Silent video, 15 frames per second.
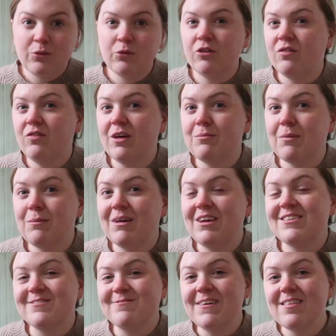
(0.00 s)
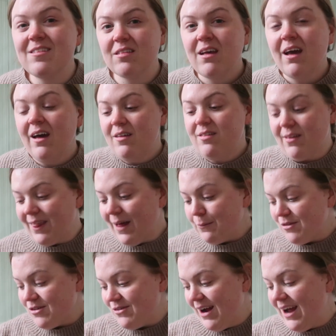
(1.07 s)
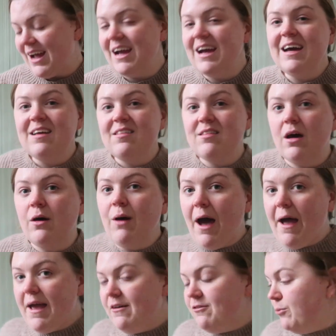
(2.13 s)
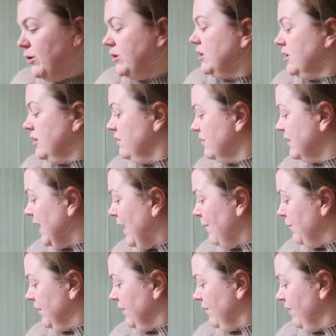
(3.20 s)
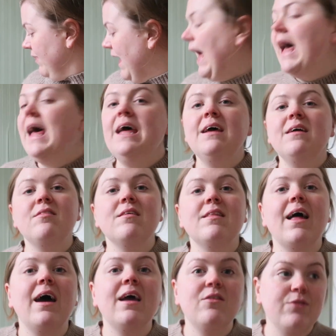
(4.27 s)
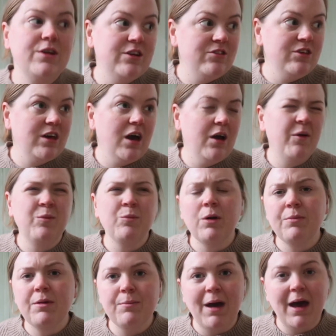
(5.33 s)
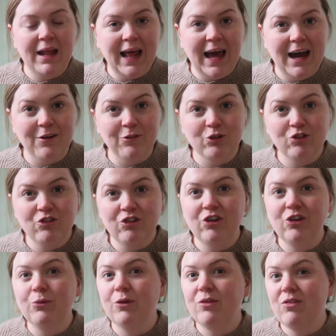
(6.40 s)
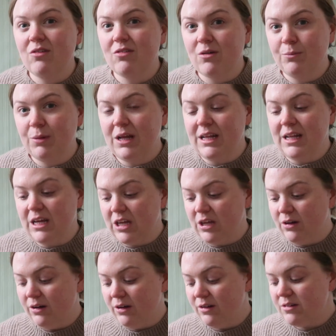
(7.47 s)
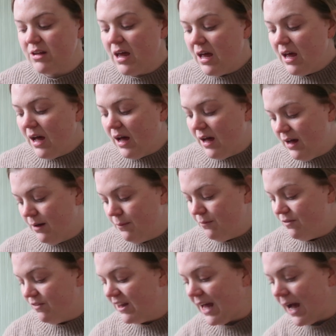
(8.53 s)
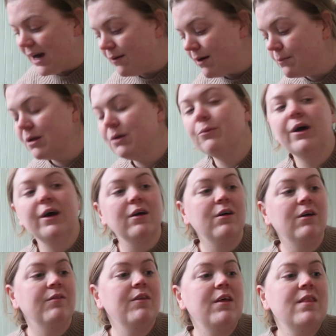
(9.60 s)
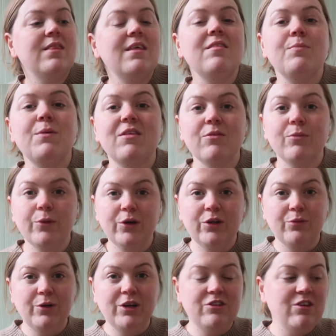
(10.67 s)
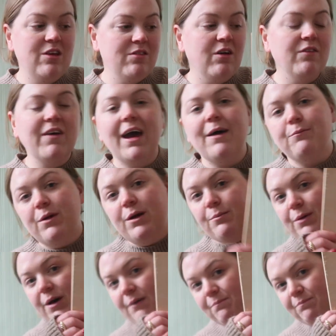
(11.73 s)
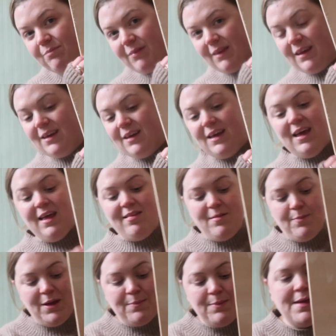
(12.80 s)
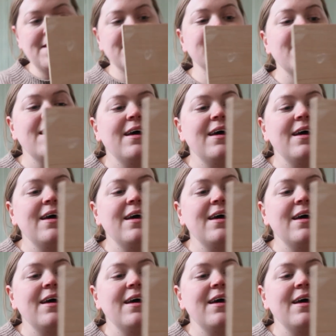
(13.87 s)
would fit my measurements, so that was great. So I have wood glued that one on there, so that is ready to go in probably about an hour or 2 once it's completely cured. For now, I'm going to work on this piece of wood, which is off camera, but it's a big piece.